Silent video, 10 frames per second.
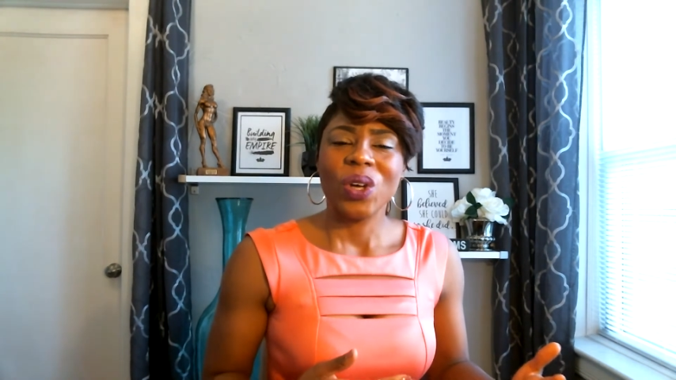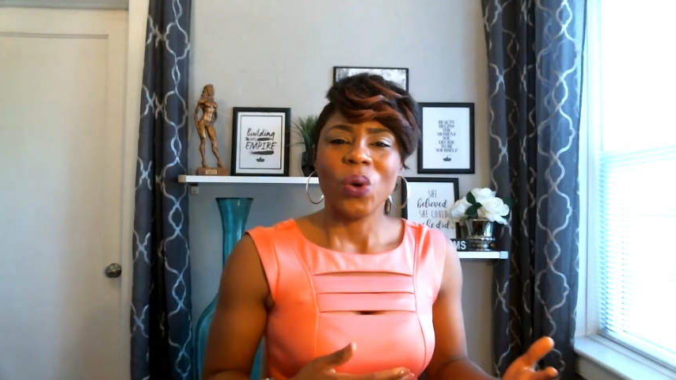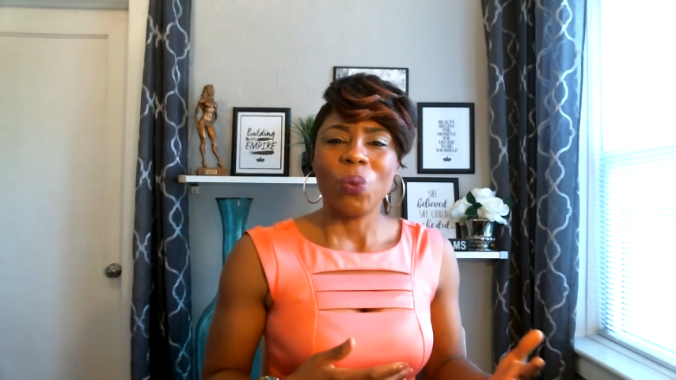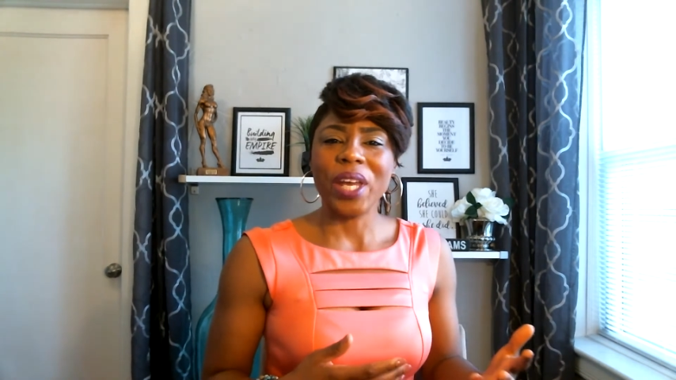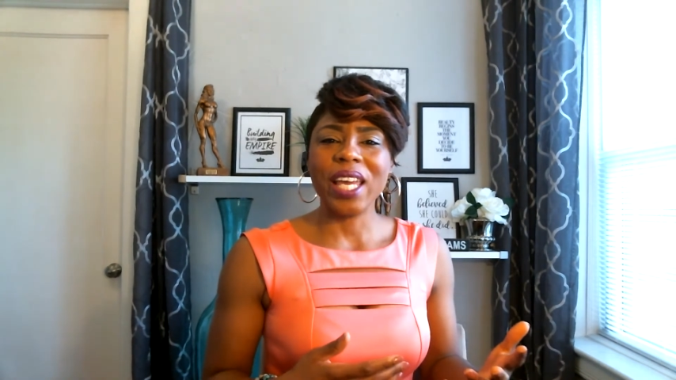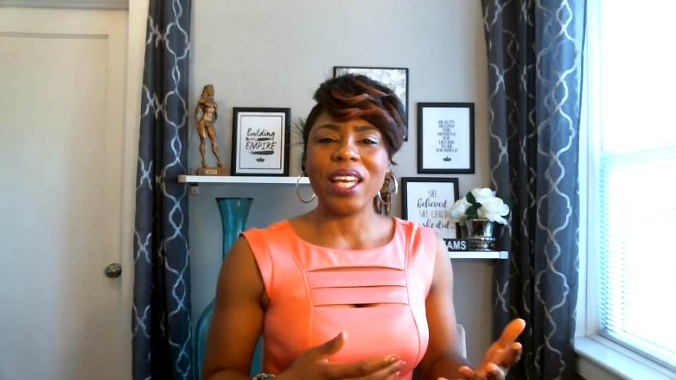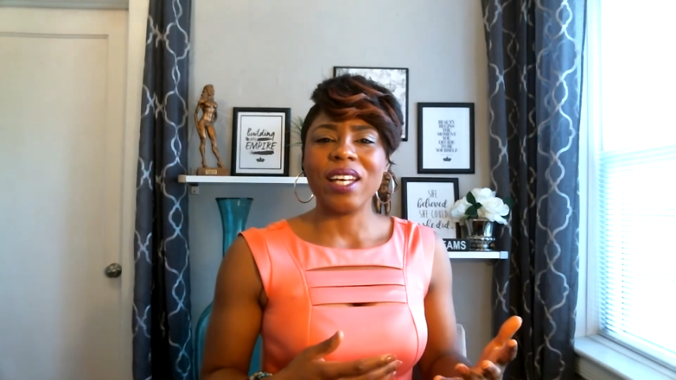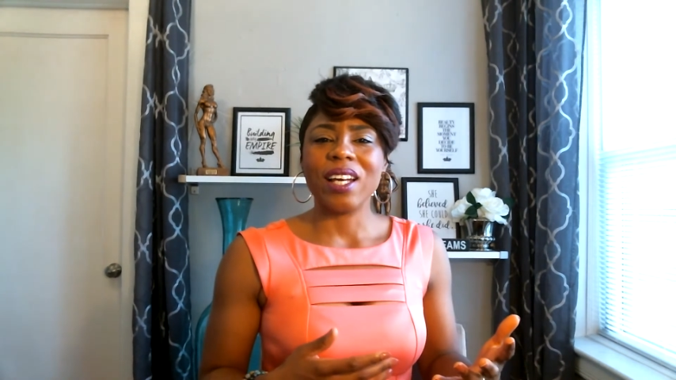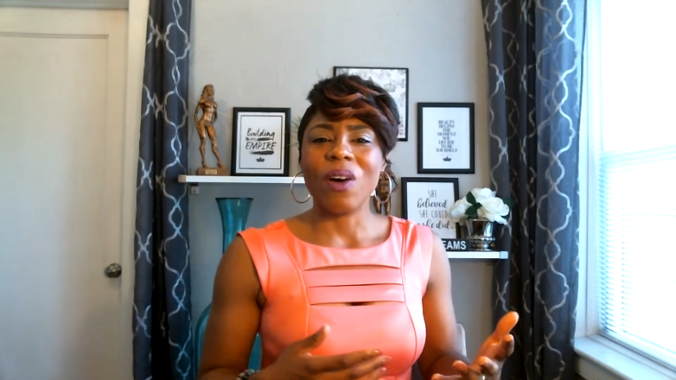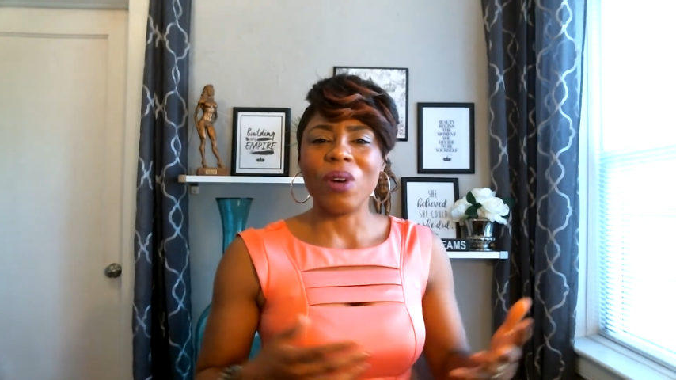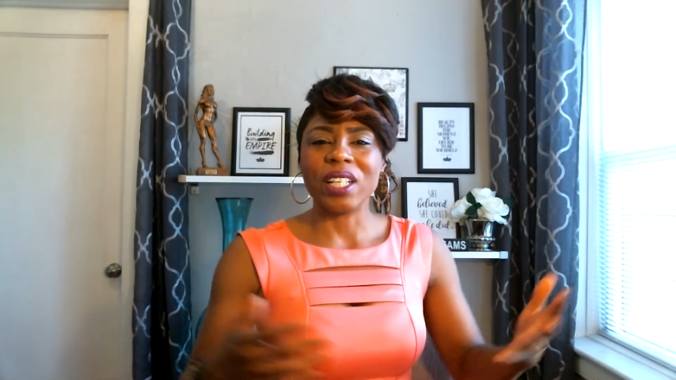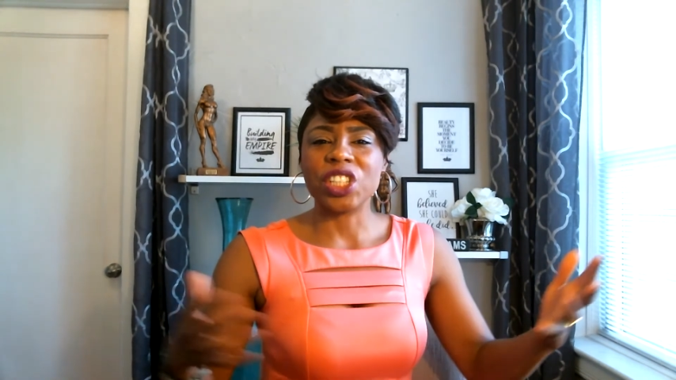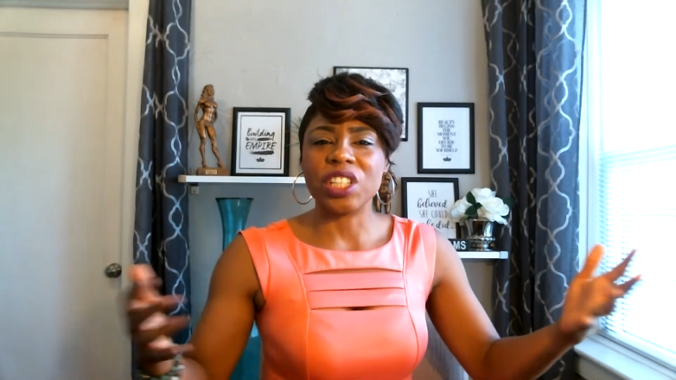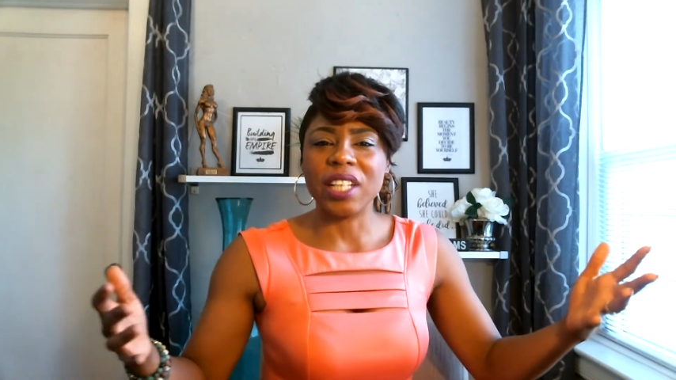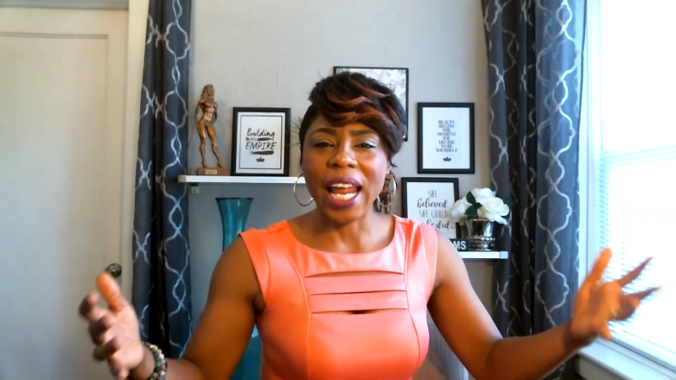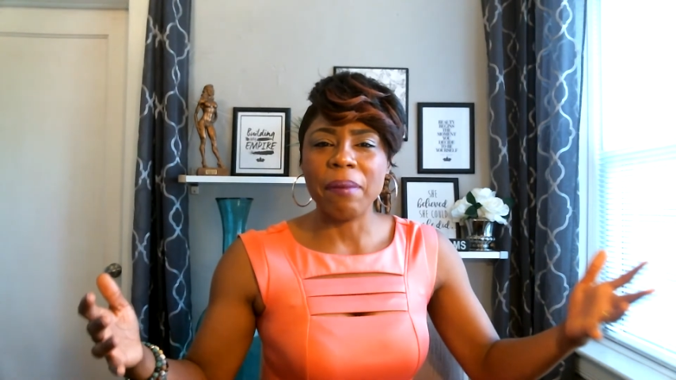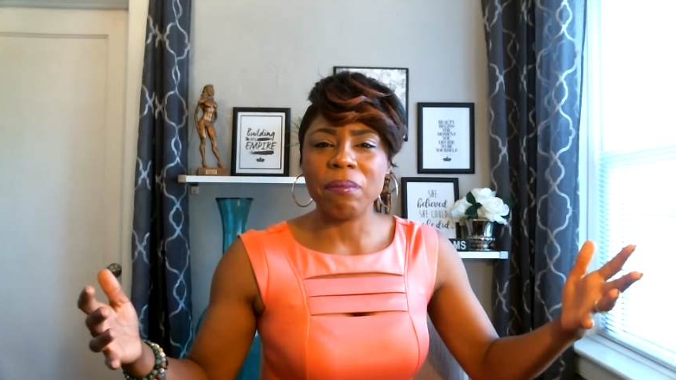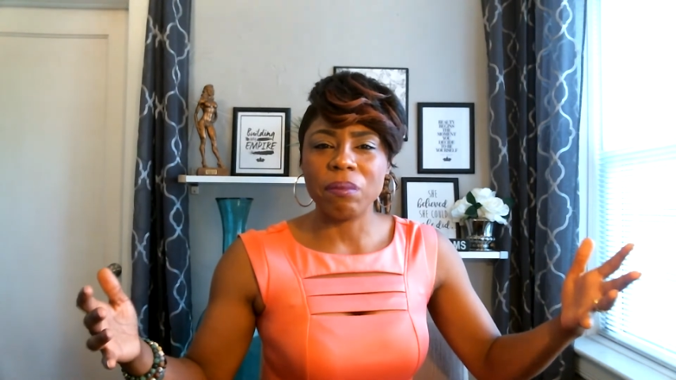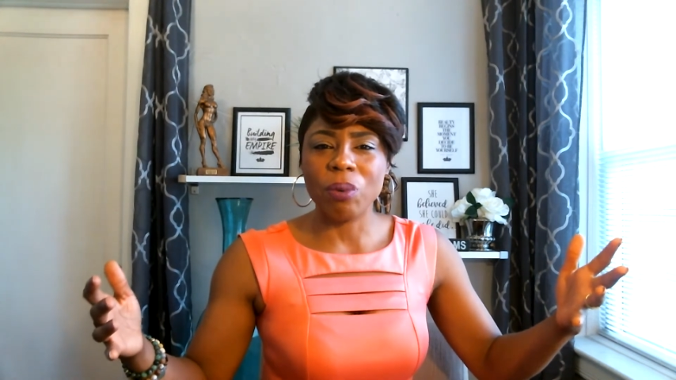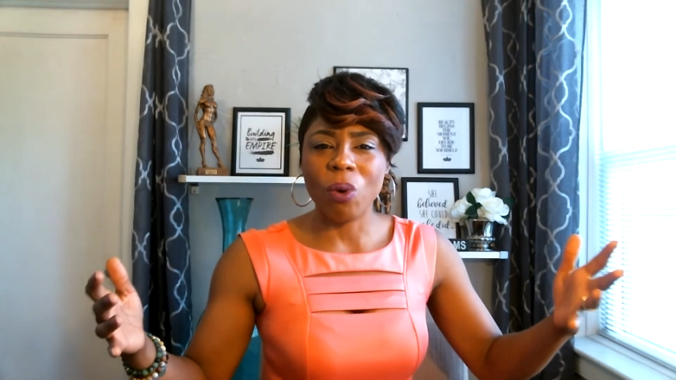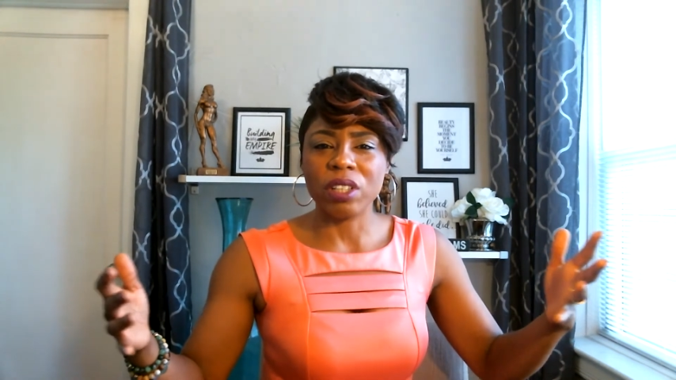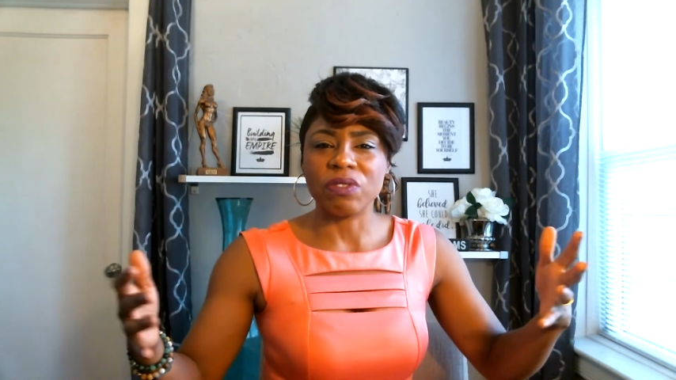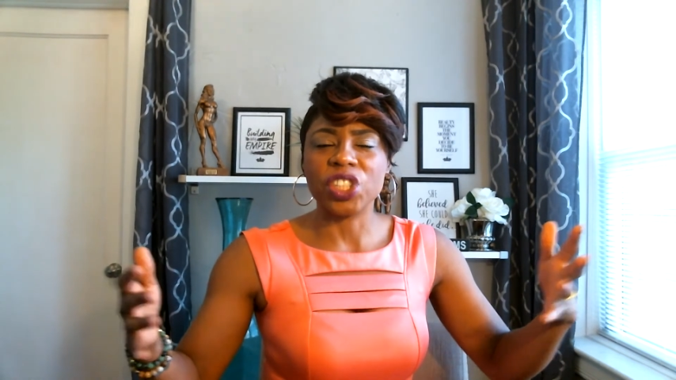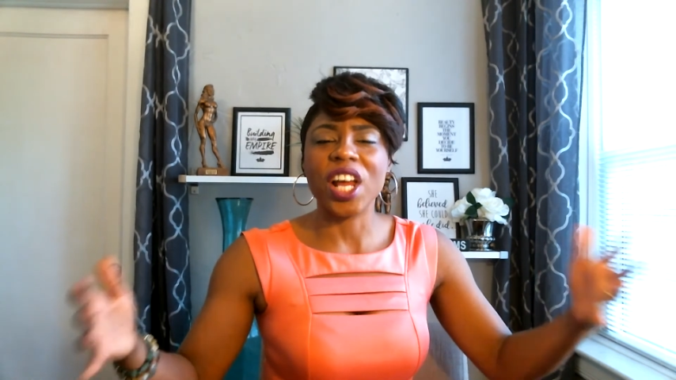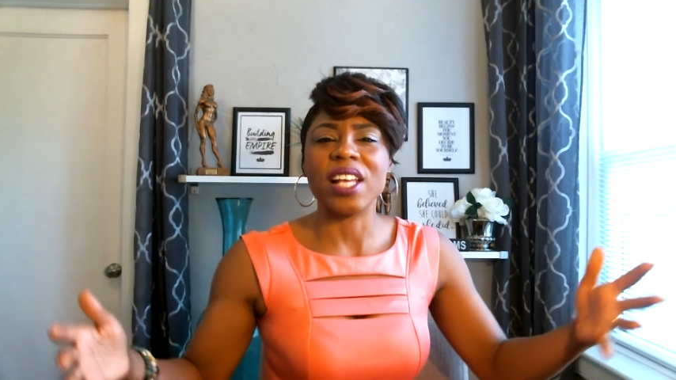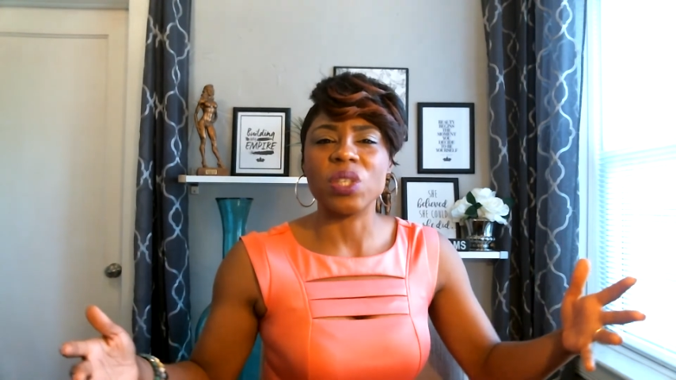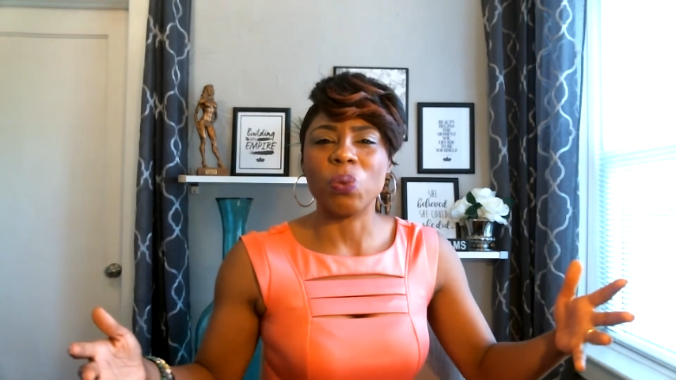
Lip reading: we on a game board of chess,